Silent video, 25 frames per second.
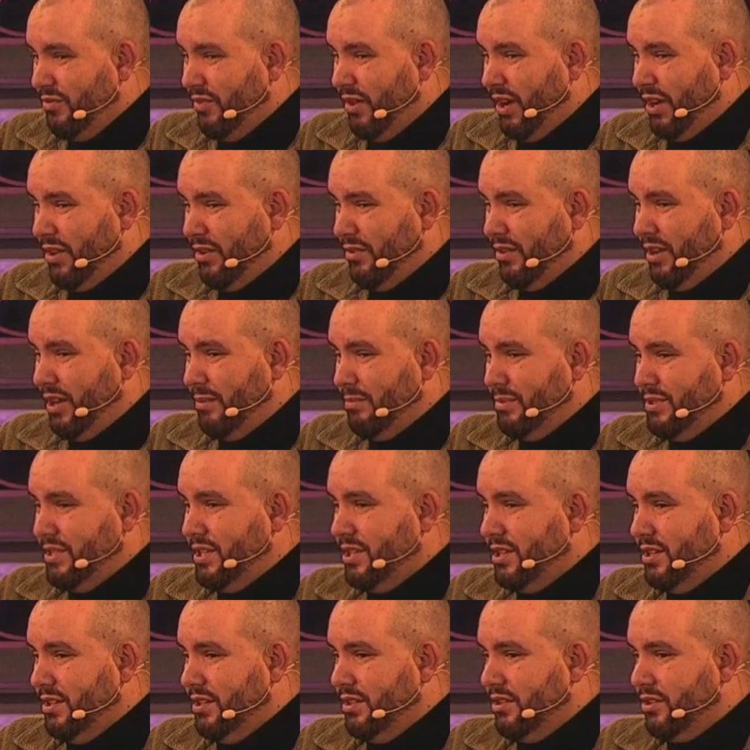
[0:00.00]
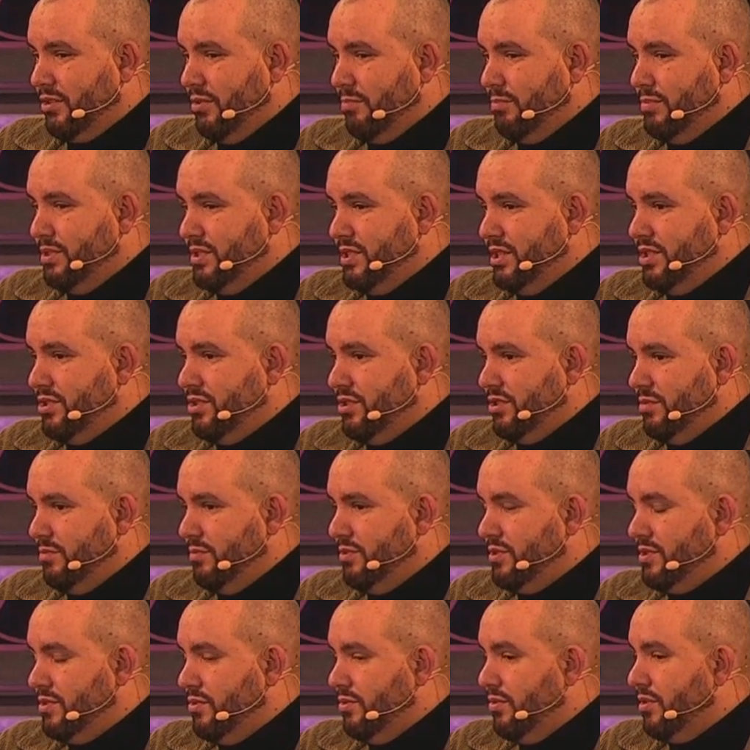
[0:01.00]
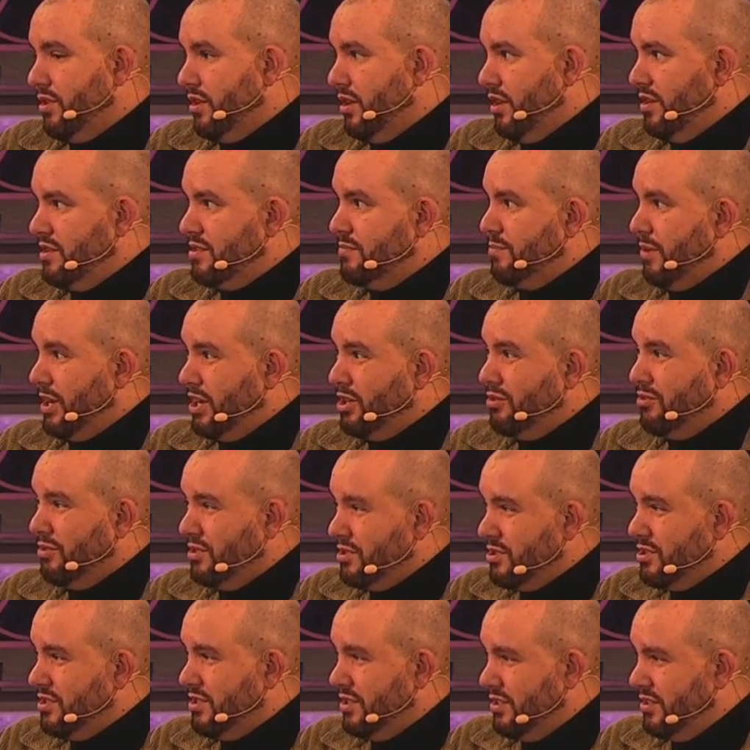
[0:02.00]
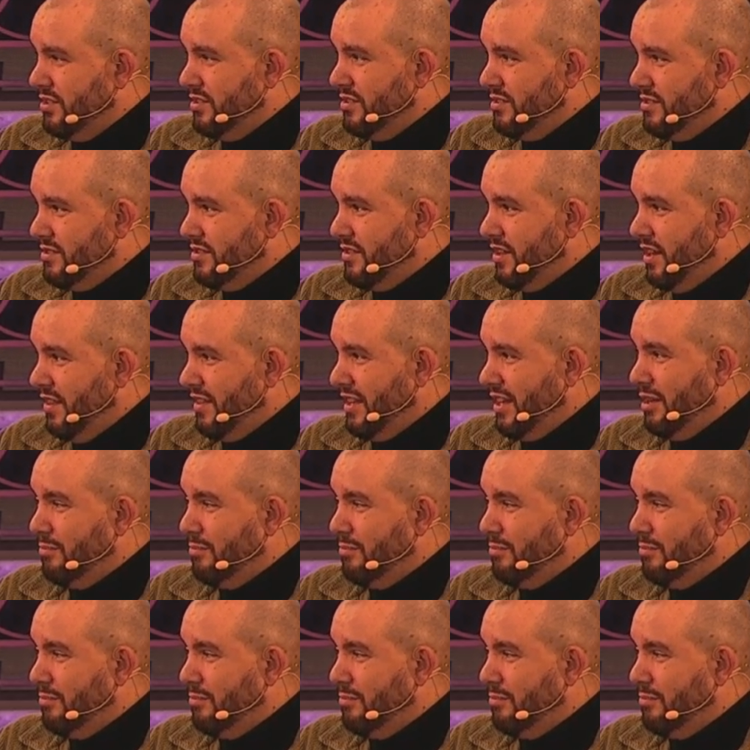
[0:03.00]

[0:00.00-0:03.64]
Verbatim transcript: that, that particular competition was organized by Christians, okay.